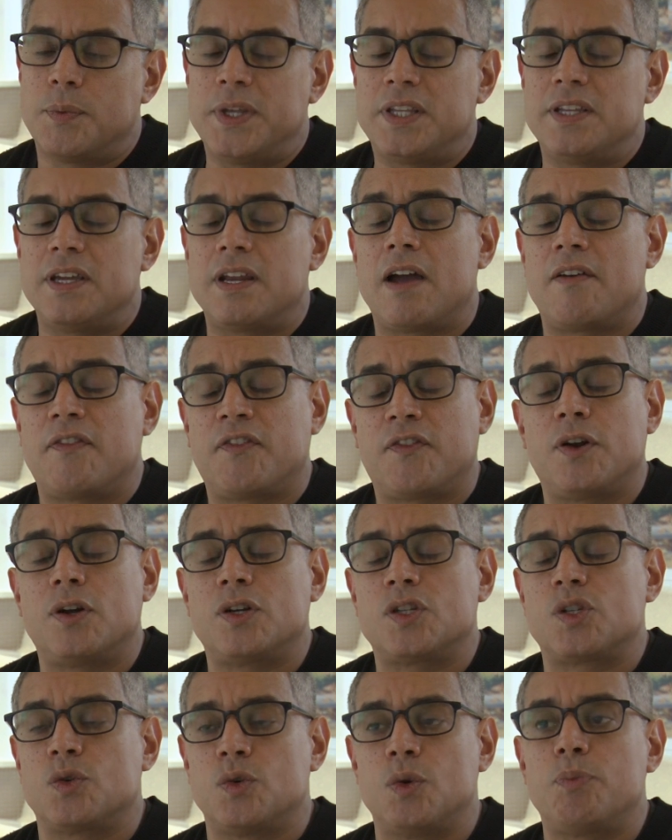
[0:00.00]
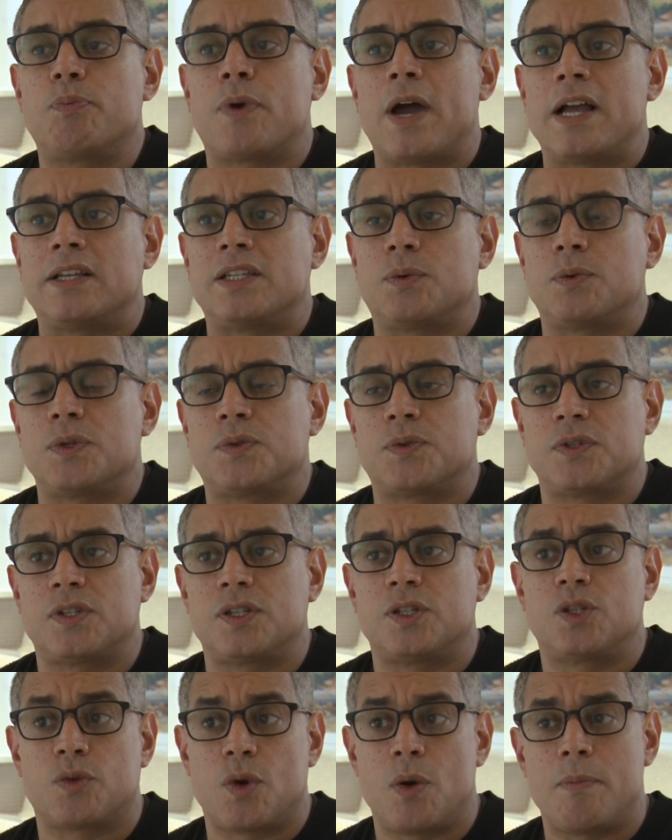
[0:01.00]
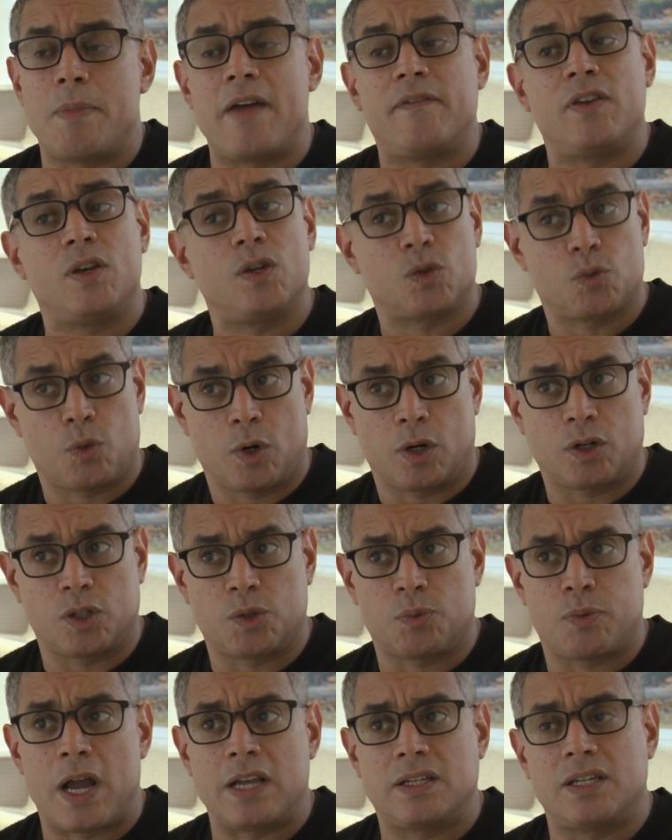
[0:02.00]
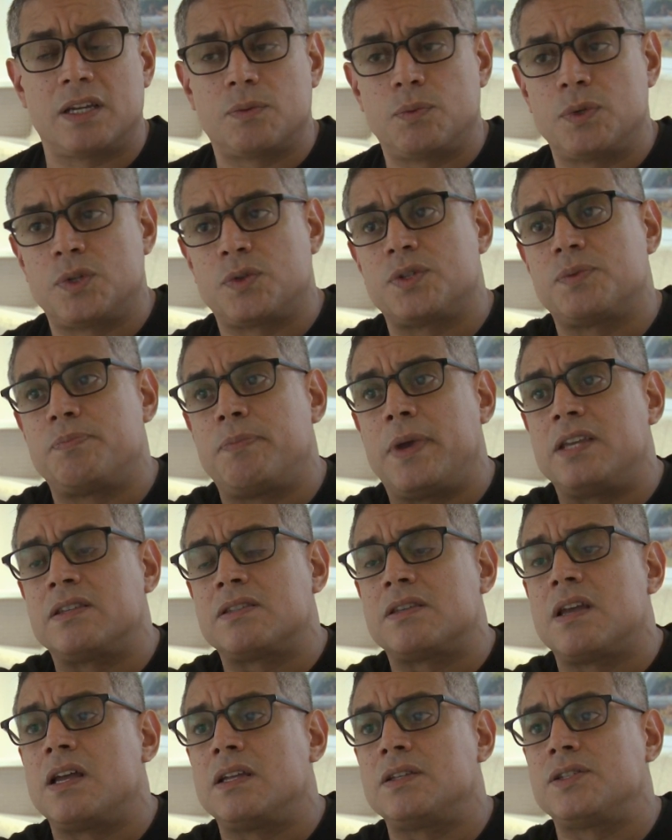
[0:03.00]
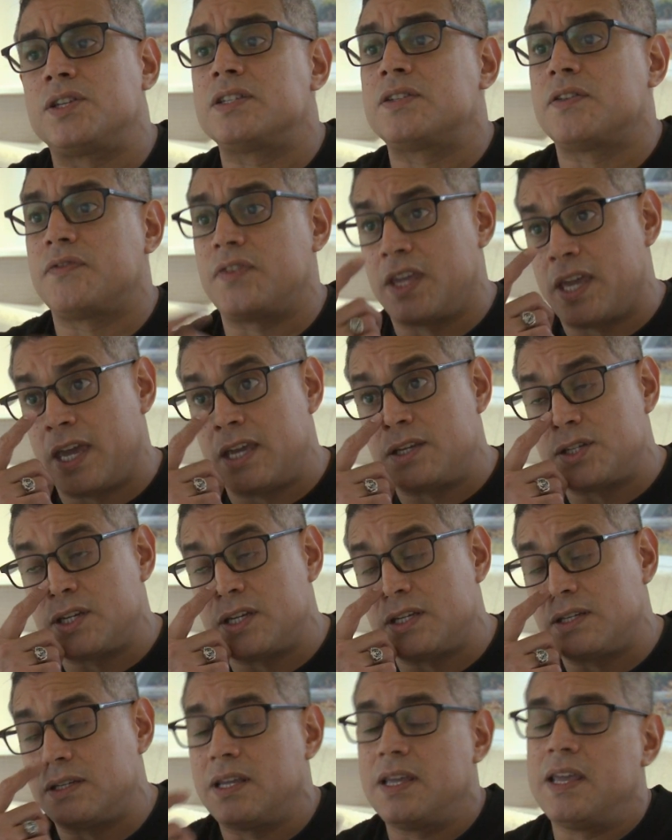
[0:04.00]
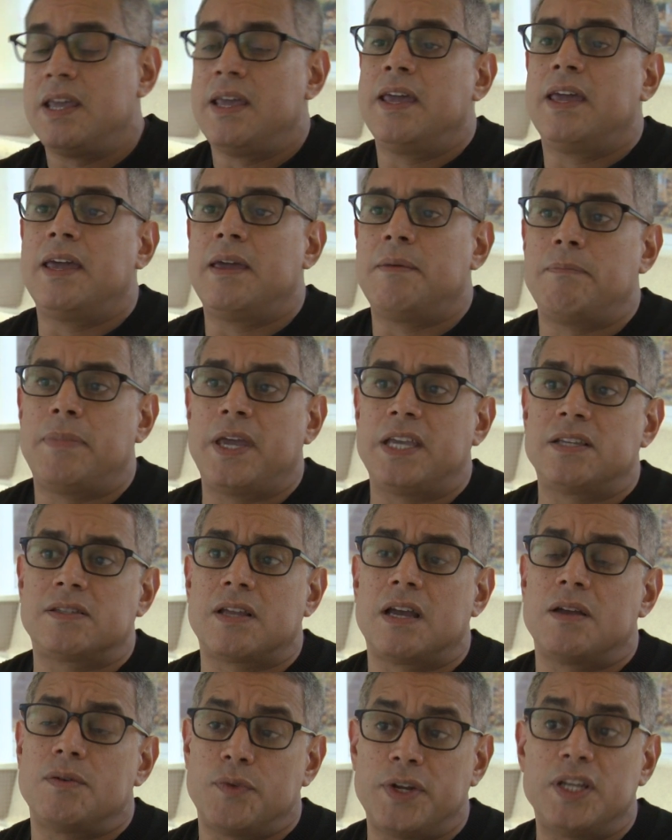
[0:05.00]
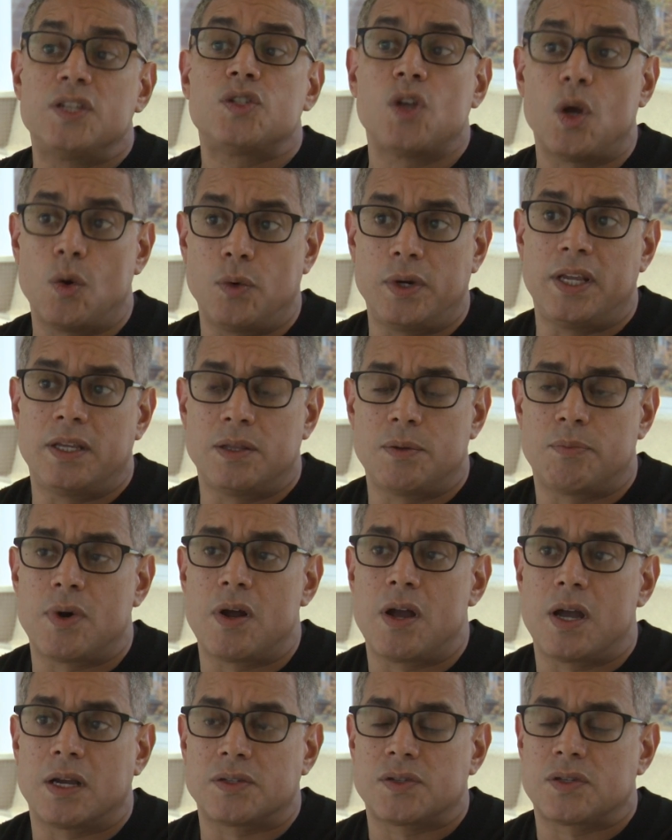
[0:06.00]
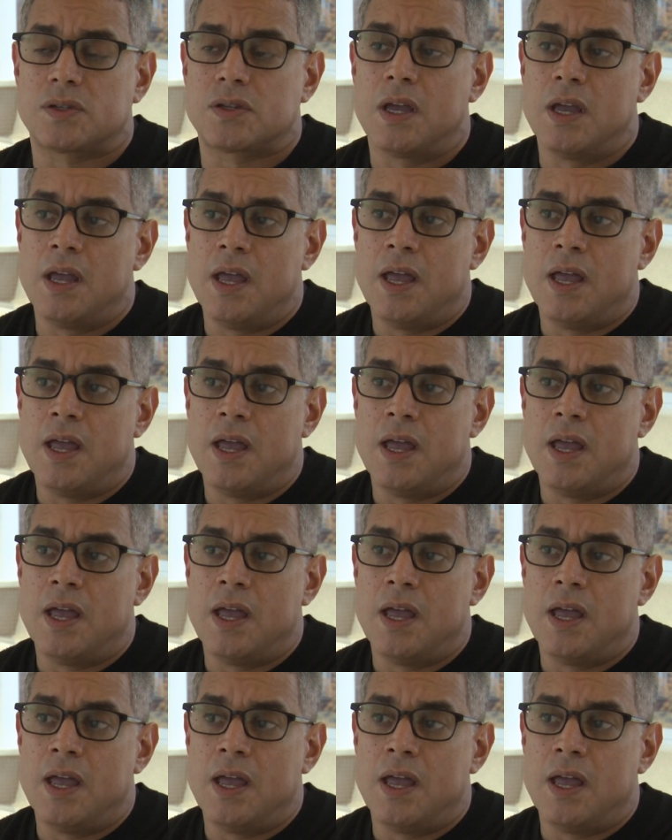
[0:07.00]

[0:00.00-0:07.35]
We did our first group project, which was the Jerome Avenue's Workers Project, which was based on gentrification and based on rezoning in the Bronx.